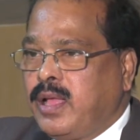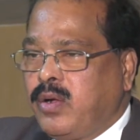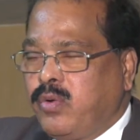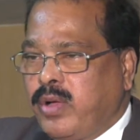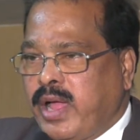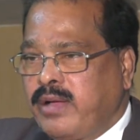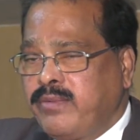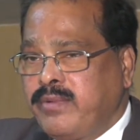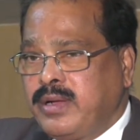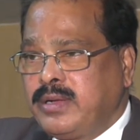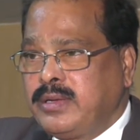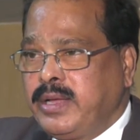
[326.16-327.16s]
We have
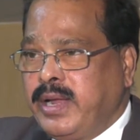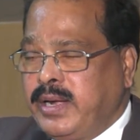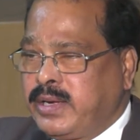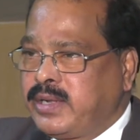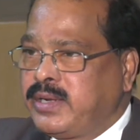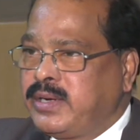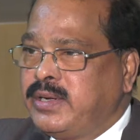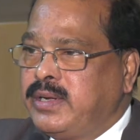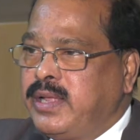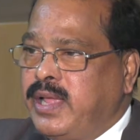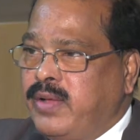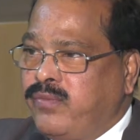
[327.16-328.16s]
uh, entered
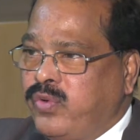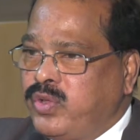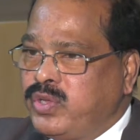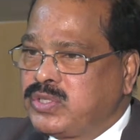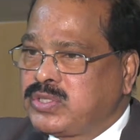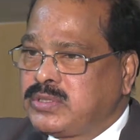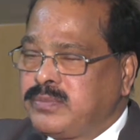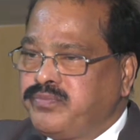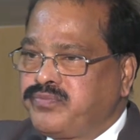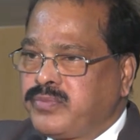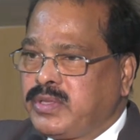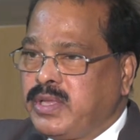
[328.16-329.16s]
M O Us
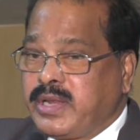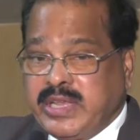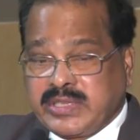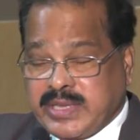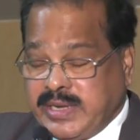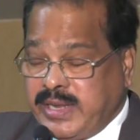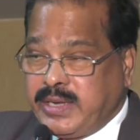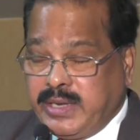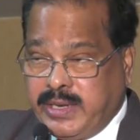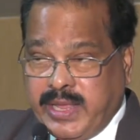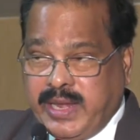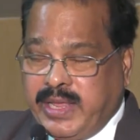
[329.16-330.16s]
recently
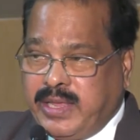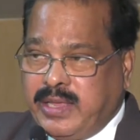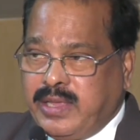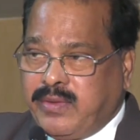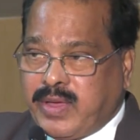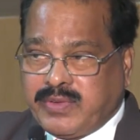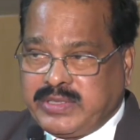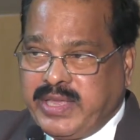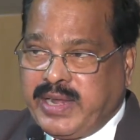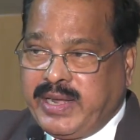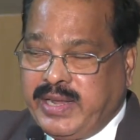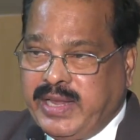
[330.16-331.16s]
in Delhi. I was
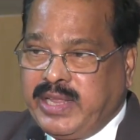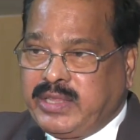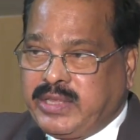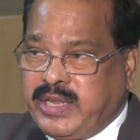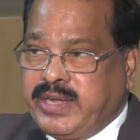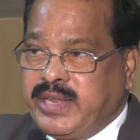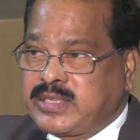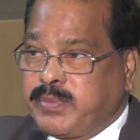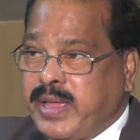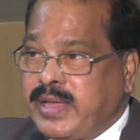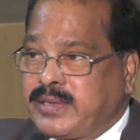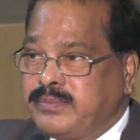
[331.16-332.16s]
there in Delhi three days
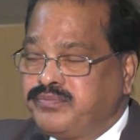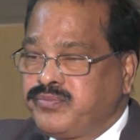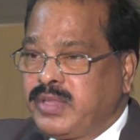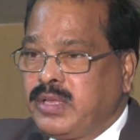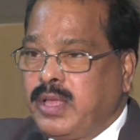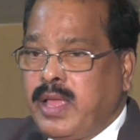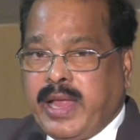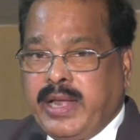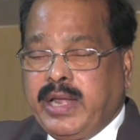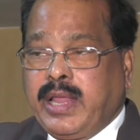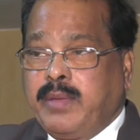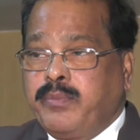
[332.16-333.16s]
back,
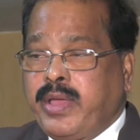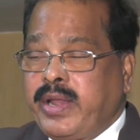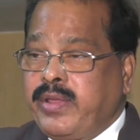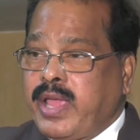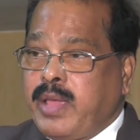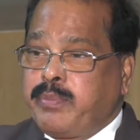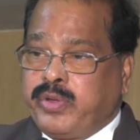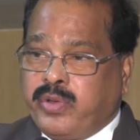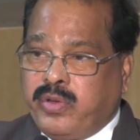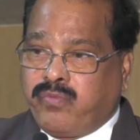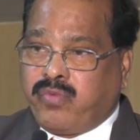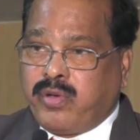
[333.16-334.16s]
and I'm very happy to
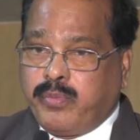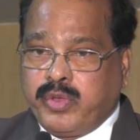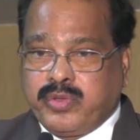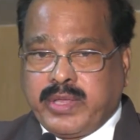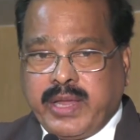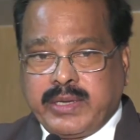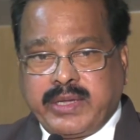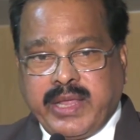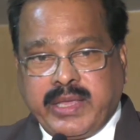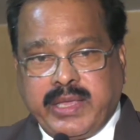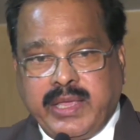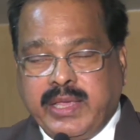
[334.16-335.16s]
inform you that
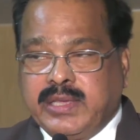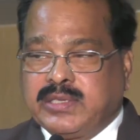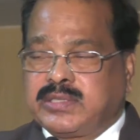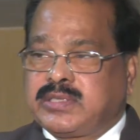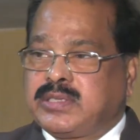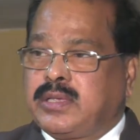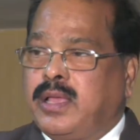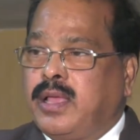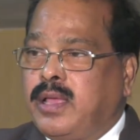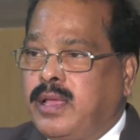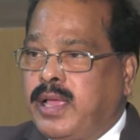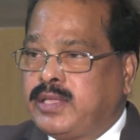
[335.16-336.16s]
TECCI is
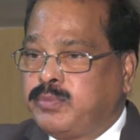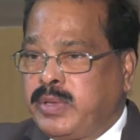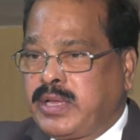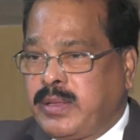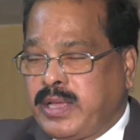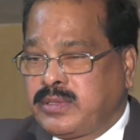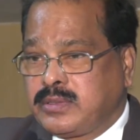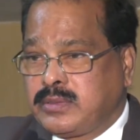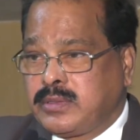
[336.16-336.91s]
has been has